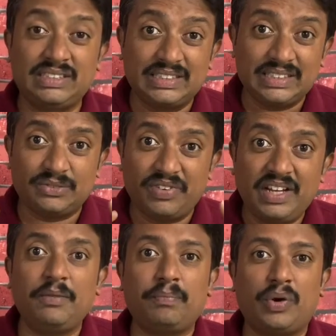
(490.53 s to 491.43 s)
This is very
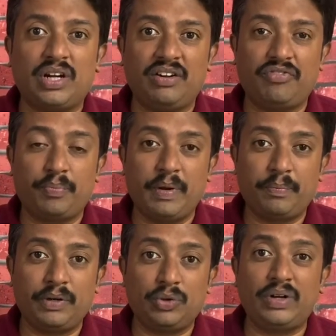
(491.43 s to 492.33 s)
important for
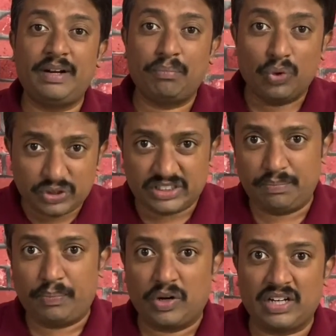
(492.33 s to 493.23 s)
paper 2, and most
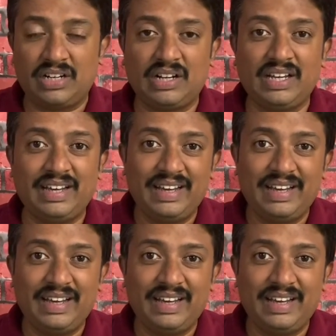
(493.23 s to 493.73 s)
importantly,